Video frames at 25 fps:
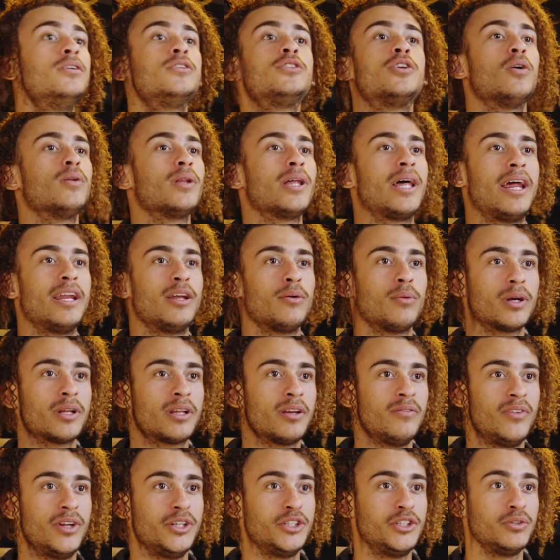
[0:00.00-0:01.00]
Don't let anyone
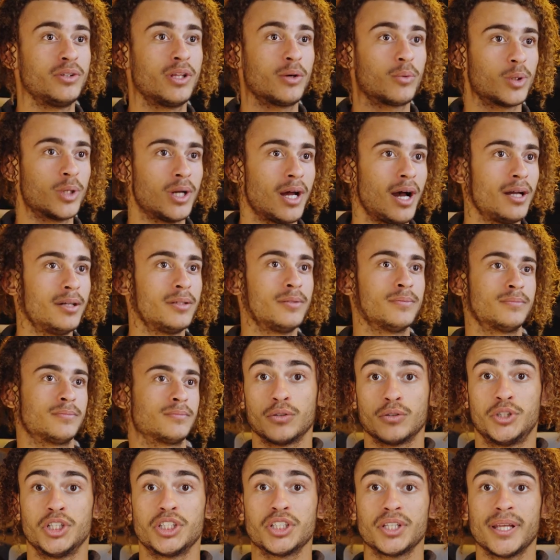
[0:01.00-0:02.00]
convince you that we're not.
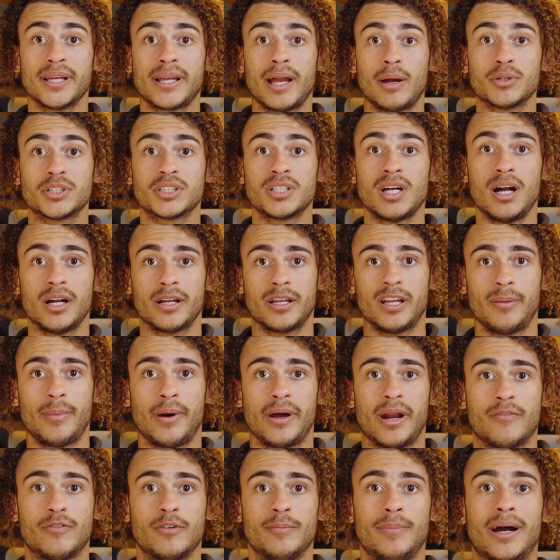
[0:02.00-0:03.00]
So just like I was talking
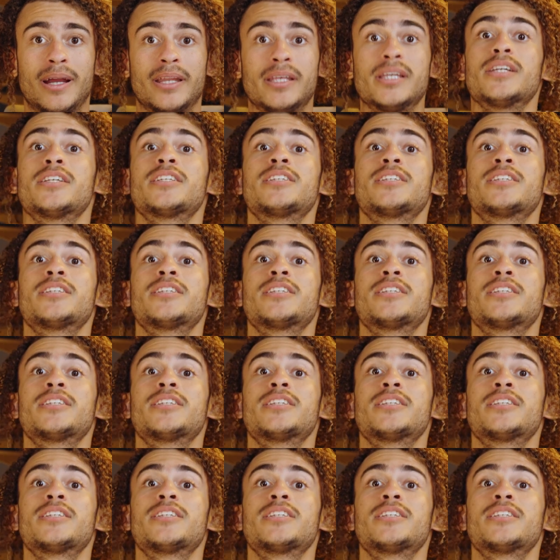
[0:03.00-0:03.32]
about, everybody,